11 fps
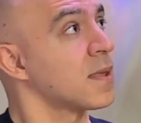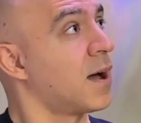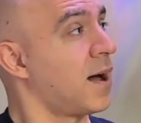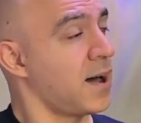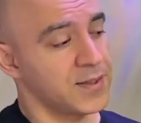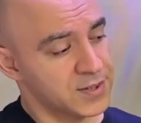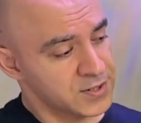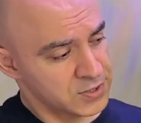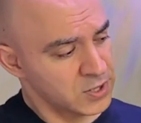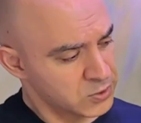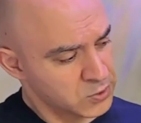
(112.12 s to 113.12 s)
There's
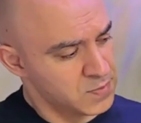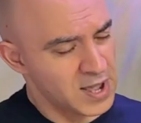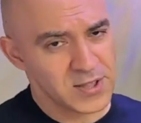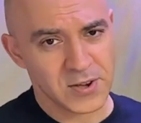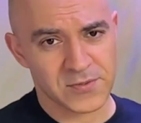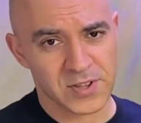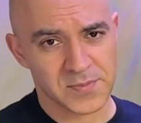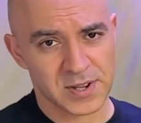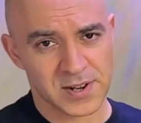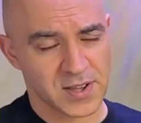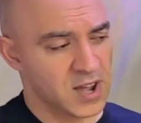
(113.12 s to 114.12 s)
not too many of them.
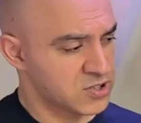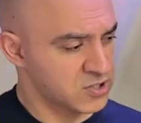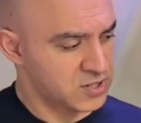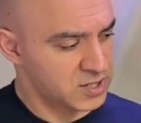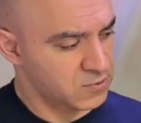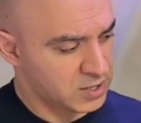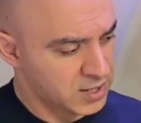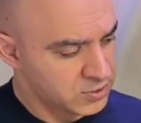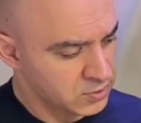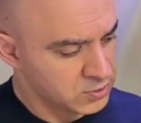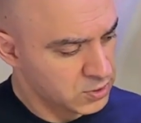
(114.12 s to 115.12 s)
There are actually, well, I
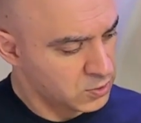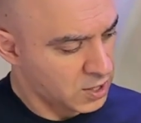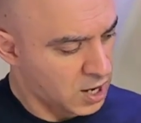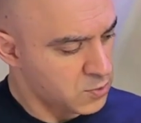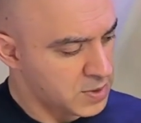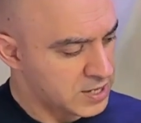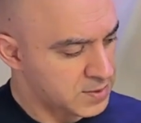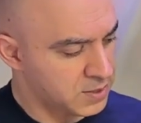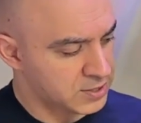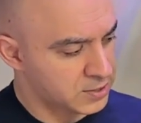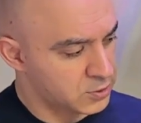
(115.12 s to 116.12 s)
don't know how many,
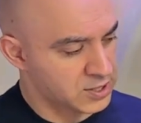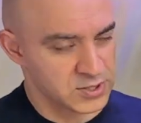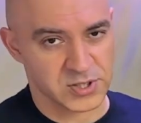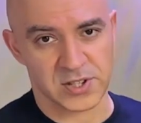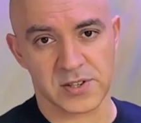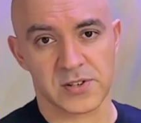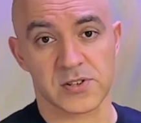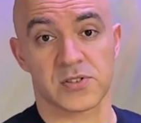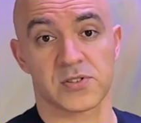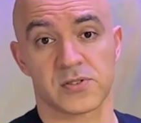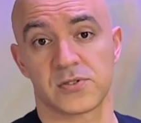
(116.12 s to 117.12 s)
but you can see there
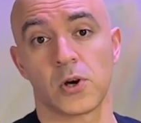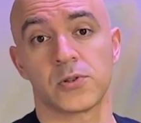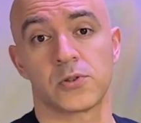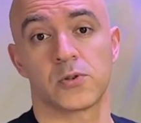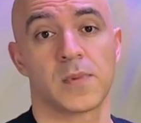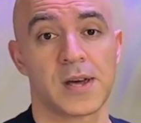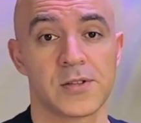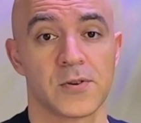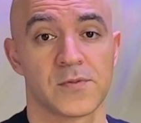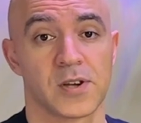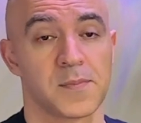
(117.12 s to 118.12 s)
is not too many
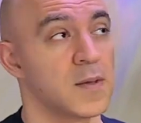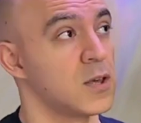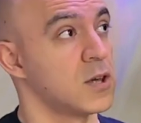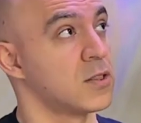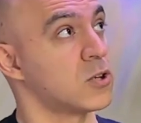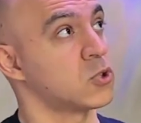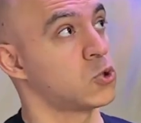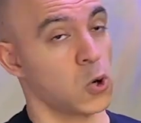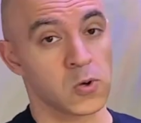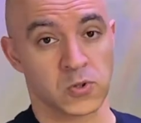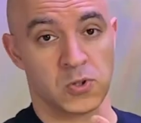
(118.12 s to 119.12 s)
of them. There are
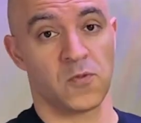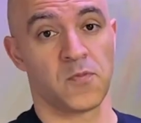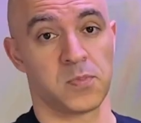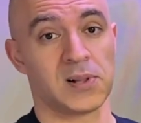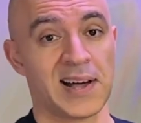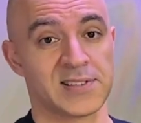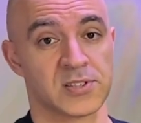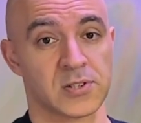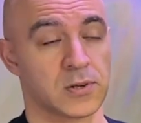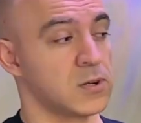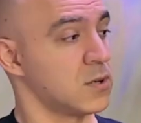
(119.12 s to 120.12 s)
tons of
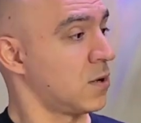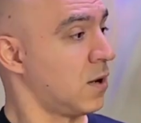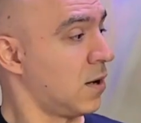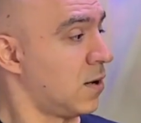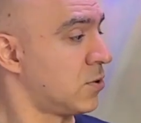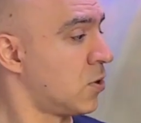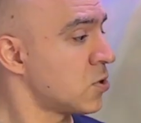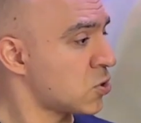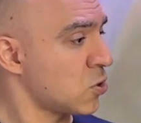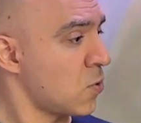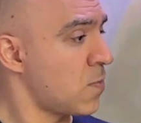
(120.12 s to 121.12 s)
plants.
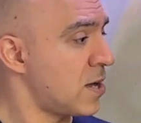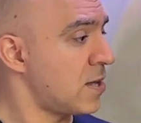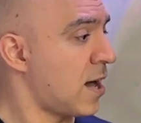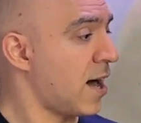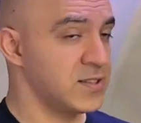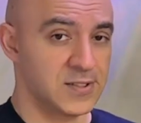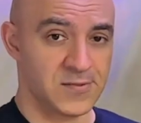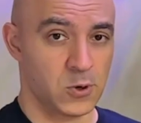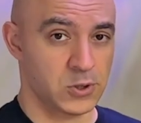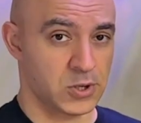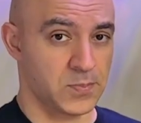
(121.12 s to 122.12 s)
Not so many
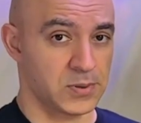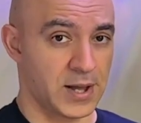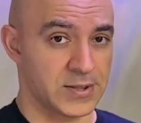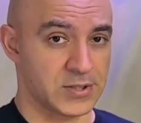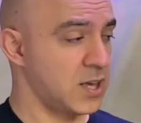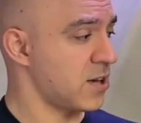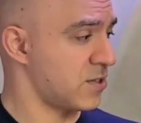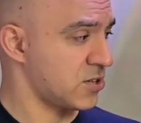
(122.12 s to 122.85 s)
underwater plants. Yeah, there